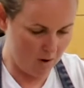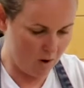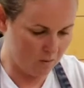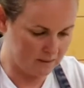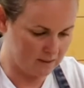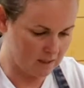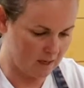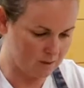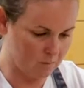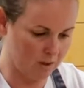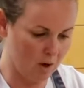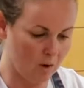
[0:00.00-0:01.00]
Always
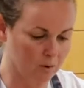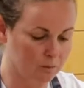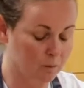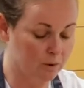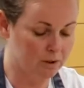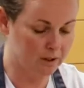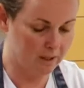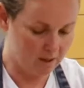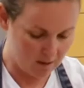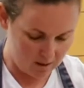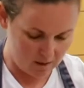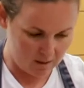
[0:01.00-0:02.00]
start with cold water.
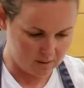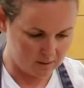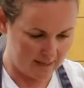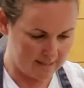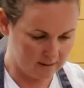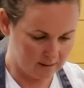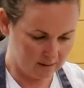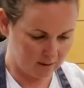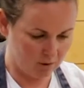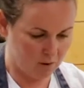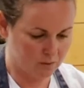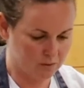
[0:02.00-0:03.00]
So anything
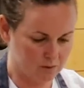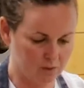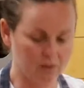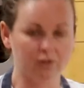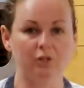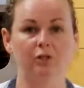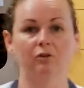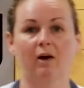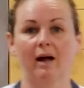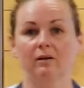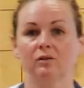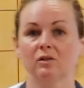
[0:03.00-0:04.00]
that grows under the
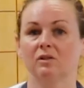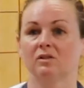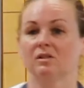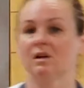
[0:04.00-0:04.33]
ground, you